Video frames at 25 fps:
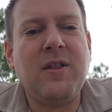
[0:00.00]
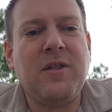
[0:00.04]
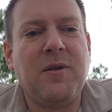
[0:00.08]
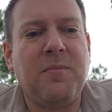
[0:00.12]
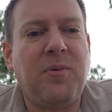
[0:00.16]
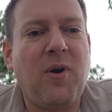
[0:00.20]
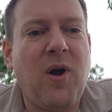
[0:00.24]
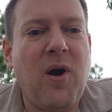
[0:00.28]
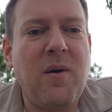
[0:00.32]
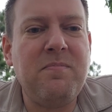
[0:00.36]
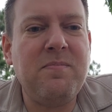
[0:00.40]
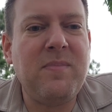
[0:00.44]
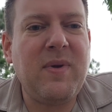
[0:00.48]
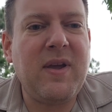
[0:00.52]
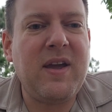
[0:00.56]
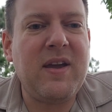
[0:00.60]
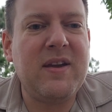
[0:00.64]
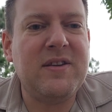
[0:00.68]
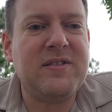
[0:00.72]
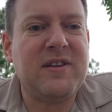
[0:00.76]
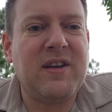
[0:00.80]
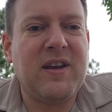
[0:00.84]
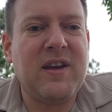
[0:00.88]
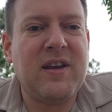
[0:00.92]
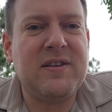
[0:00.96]
The problem
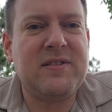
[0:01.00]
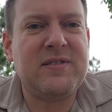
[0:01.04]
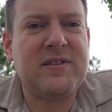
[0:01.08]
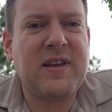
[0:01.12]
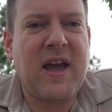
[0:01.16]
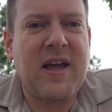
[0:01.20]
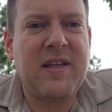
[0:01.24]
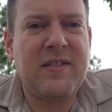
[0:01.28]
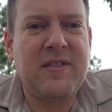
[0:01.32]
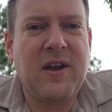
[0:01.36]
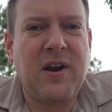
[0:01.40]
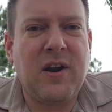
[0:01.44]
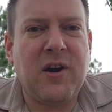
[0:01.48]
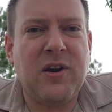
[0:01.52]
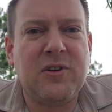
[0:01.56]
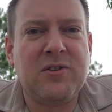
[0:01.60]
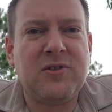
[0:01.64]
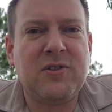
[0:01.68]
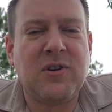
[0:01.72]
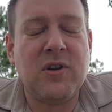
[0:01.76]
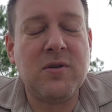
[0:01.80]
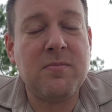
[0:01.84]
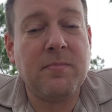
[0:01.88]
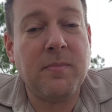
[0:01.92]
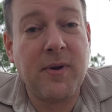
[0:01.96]
is, is that there are
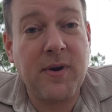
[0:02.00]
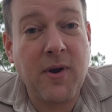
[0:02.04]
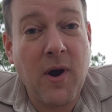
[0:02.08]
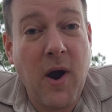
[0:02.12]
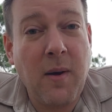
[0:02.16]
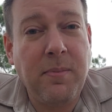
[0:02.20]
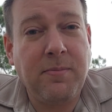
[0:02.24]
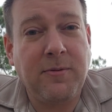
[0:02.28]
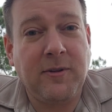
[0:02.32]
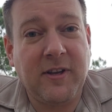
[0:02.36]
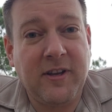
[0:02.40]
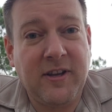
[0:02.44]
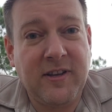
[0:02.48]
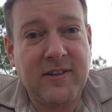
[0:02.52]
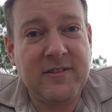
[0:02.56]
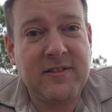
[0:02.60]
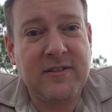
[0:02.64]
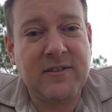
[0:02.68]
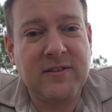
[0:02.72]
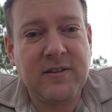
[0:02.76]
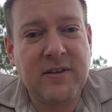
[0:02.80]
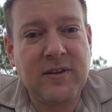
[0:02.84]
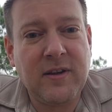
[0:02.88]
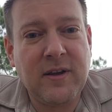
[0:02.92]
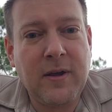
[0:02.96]
certain
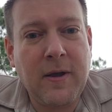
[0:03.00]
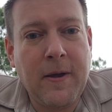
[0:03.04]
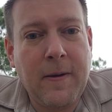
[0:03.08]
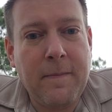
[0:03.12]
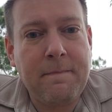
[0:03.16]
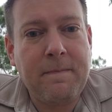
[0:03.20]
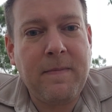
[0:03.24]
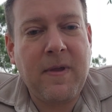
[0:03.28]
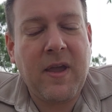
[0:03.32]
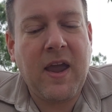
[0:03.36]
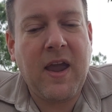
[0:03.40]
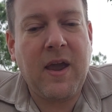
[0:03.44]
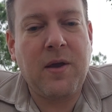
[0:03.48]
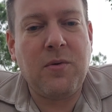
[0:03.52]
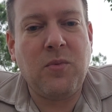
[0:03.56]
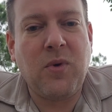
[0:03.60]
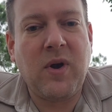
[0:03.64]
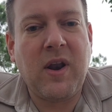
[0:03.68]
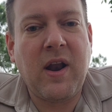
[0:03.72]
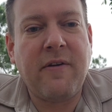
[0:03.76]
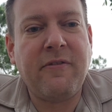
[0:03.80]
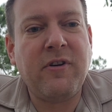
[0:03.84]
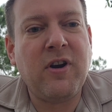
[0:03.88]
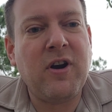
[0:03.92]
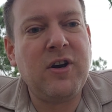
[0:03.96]
monopolies and
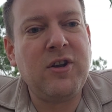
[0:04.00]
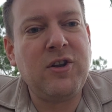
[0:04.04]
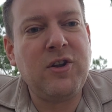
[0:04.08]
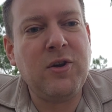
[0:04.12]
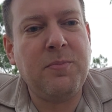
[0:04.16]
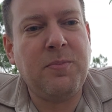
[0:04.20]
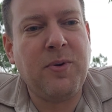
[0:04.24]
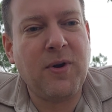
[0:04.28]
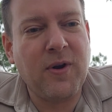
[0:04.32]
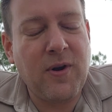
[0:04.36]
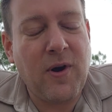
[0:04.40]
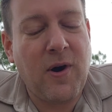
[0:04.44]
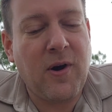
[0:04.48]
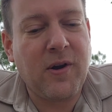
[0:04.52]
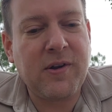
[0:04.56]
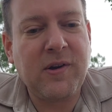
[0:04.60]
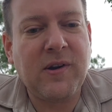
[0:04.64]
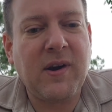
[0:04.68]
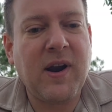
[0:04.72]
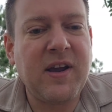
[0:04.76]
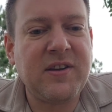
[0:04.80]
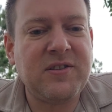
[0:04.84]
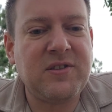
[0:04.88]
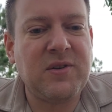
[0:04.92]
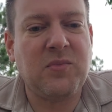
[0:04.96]
whenever you put all
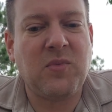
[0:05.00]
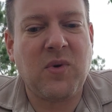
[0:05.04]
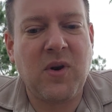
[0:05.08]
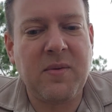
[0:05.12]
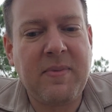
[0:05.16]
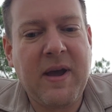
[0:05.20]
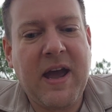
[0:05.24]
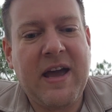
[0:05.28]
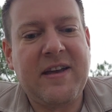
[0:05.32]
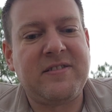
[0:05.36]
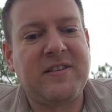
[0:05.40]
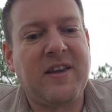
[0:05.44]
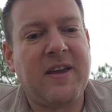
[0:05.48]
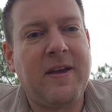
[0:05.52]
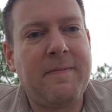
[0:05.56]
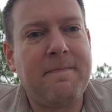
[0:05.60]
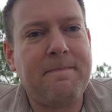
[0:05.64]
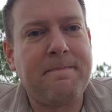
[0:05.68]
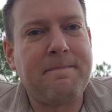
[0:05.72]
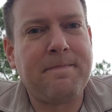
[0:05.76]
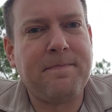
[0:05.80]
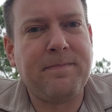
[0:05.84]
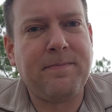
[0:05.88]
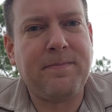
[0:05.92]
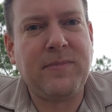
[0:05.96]
your eggs in one basket,
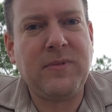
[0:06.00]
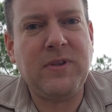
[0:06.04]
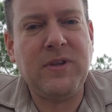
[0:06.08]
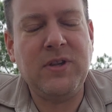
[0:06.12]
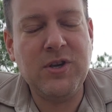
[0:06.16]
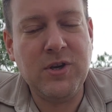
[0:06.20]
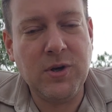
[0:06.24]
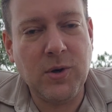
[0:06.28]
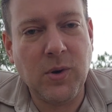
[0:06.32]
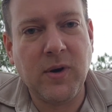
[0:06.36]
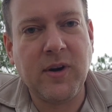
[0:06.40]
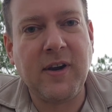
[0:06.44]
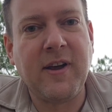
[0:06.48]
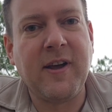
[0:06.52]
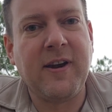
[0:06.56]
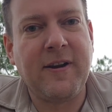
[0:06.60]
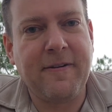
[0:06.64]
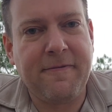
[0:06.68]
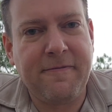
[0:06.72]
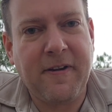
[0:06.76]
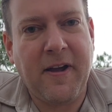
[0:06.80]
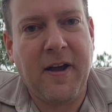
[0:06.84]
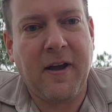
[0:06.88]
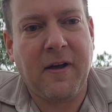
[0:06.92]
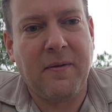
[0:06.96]
you are going
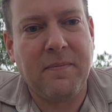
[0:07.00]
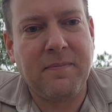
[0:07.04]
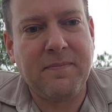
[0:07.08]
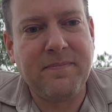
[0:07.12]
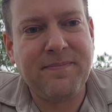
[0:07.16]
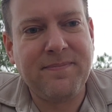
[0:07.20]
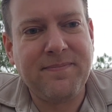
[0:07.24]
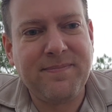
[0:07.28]
to fail.